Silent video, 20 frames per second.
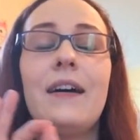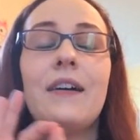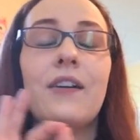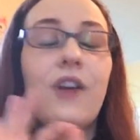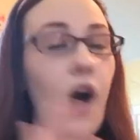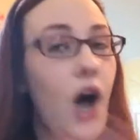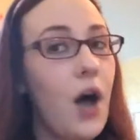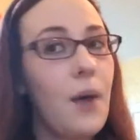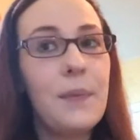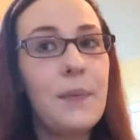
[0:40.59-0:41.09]

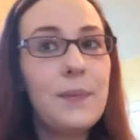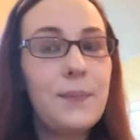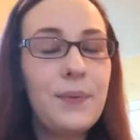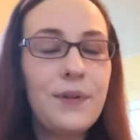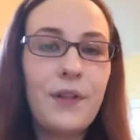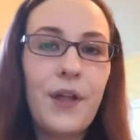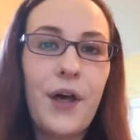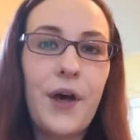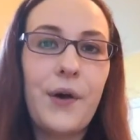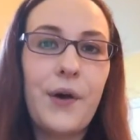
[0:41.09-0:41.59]
comment
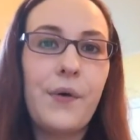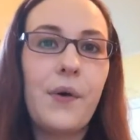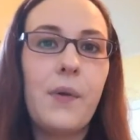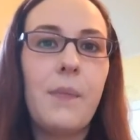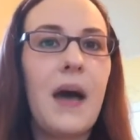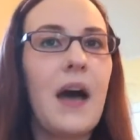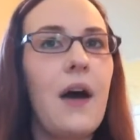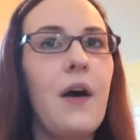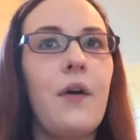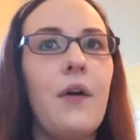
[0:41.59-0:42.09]
below
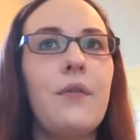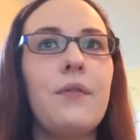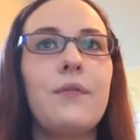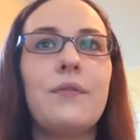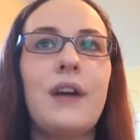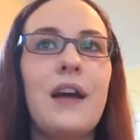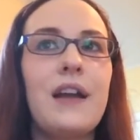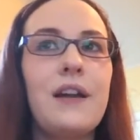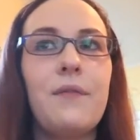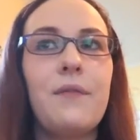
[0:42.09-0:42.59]
about
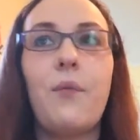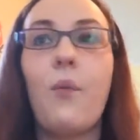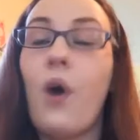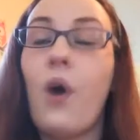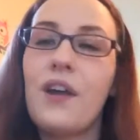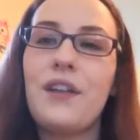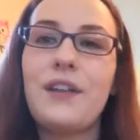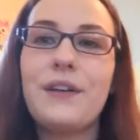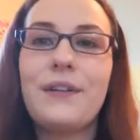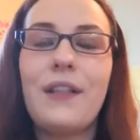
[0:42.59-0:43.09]
kind of
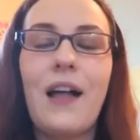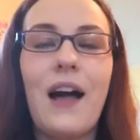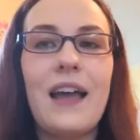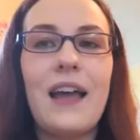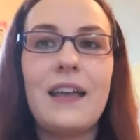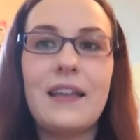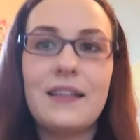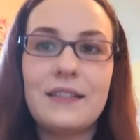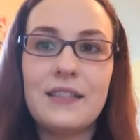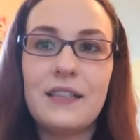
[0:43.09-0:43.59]
what you
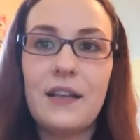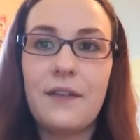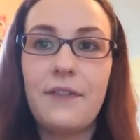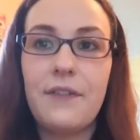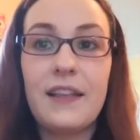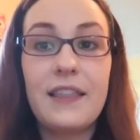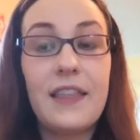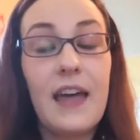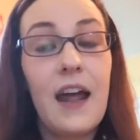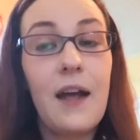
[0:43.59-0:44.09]
like and stuff
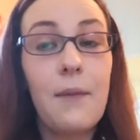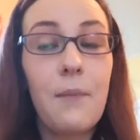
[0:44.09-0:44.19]
like that.